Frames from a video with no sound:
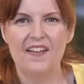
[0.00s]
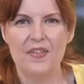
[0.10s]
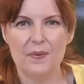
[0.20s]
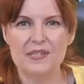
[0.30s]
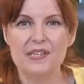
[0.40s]

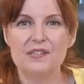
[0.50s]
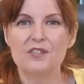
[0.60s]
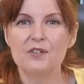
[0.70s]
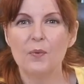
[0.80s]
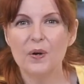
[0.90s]
There was a
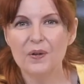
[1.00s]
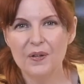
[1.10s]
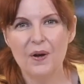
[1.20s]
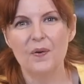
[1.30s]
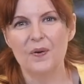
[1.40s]
squirrel
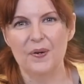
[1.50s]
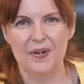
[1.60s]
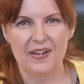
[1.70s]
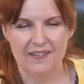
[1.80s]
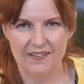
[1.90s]

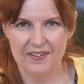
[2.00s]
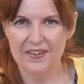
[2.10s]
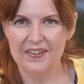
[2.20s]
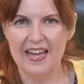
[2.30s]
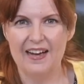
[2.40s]
horde on
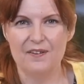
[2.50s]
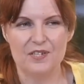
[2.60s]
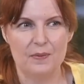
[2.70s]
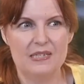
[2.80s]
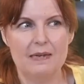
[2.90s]
our couch.
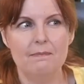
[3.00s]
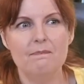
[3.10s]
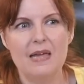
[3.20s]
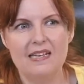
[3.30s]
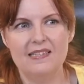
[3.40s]
It was
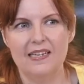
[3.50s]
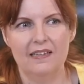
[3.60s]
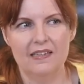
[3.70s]
amazing.